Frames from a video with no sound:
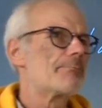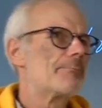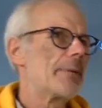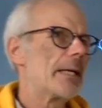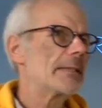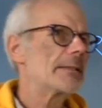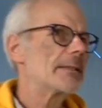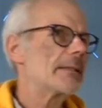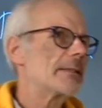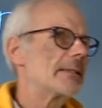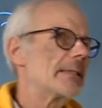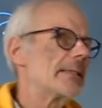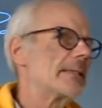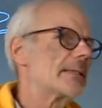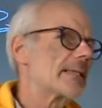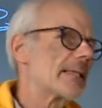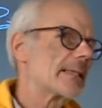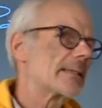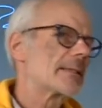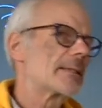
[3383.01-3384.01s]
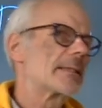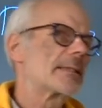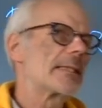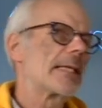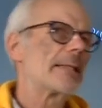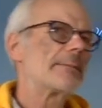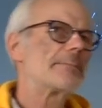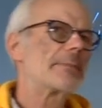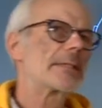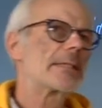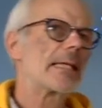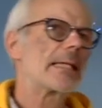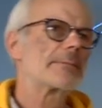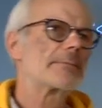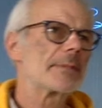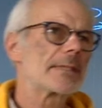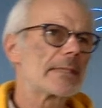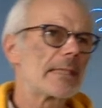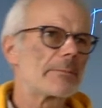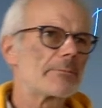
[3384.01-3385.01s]
but it is at the same
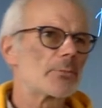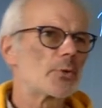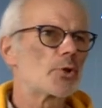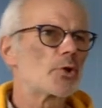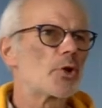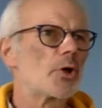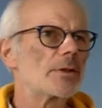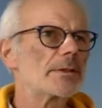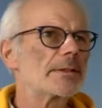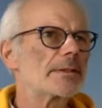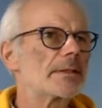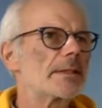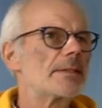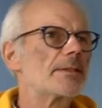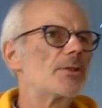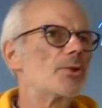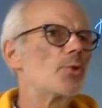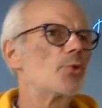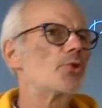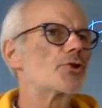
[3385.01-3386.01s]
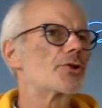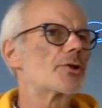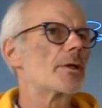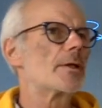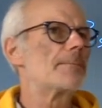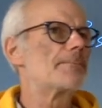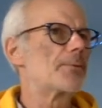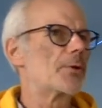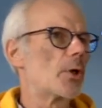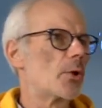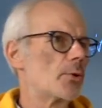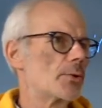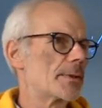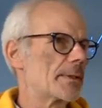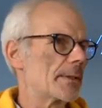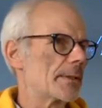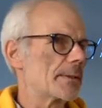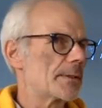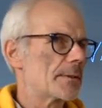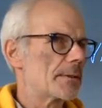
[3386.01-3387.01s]
time some constitutional
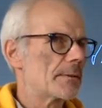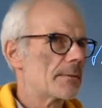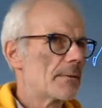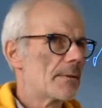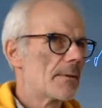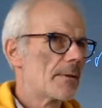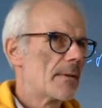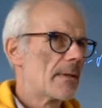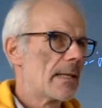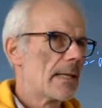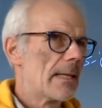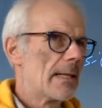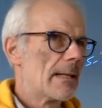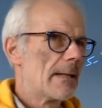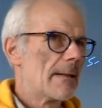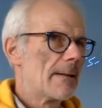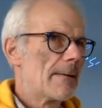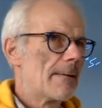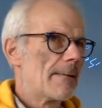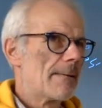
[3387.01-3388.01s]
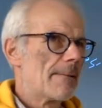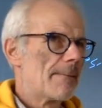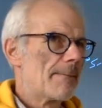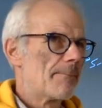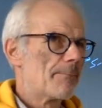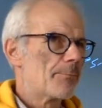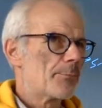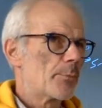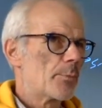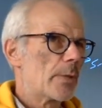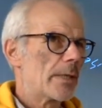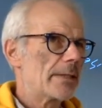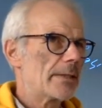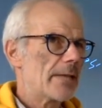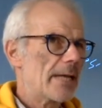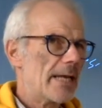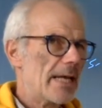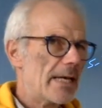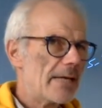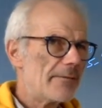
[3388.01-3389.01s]
process where
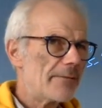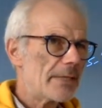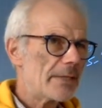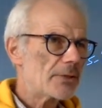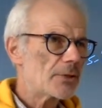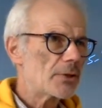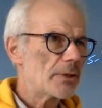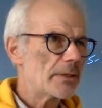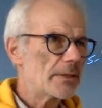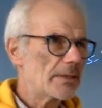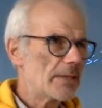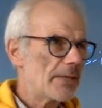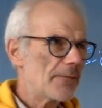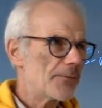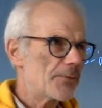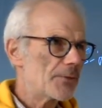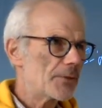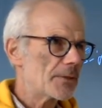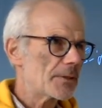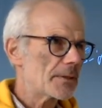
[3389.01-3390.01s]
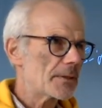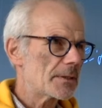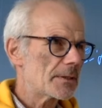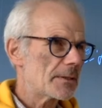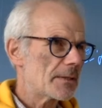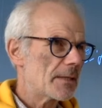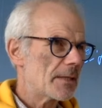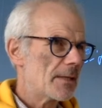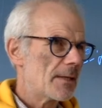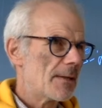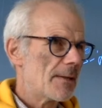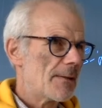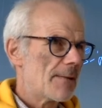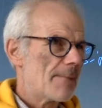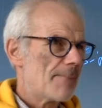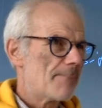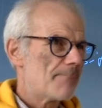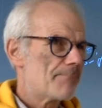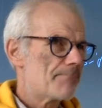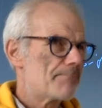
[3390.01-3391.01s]
you have actually different
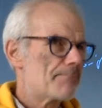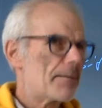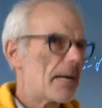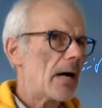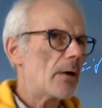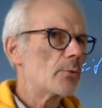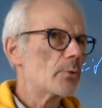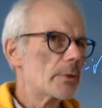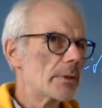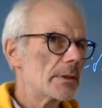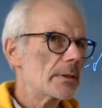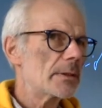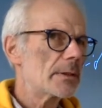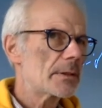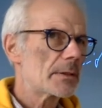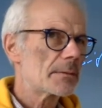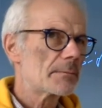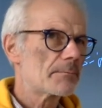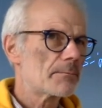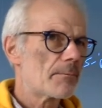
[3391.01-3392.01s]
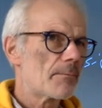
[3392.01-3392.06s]
powers,